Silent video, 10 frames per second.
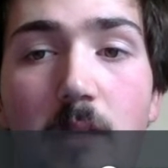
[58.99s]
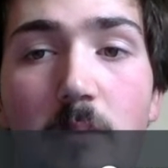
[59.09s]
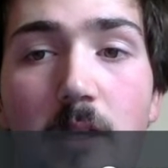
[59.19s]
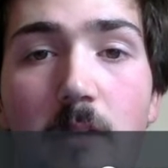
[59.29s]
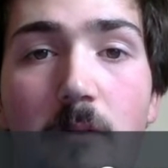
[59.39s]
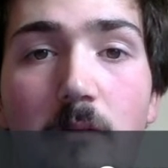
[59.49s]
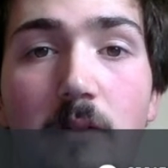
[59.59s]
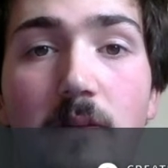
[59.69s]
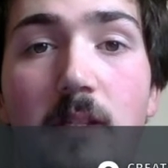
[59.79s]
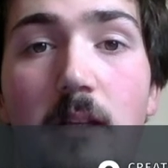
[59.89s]
in being composed of
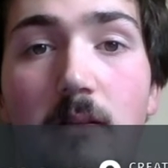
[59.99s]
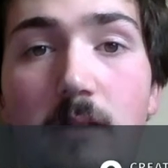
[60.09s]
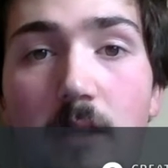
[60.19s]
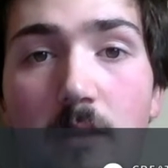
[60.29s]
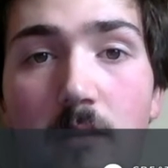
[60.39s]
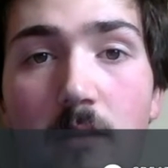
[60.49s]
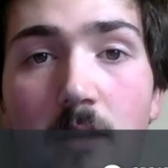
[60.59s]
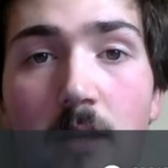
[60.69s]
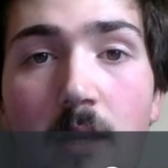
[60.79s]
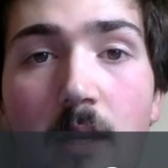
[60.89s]
a single cell.
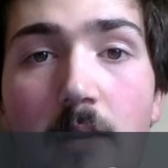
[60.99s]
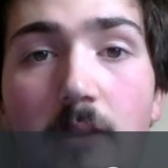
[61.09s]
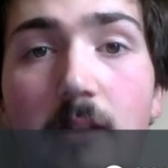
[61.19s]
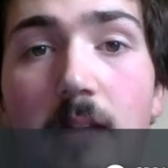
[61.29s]
This is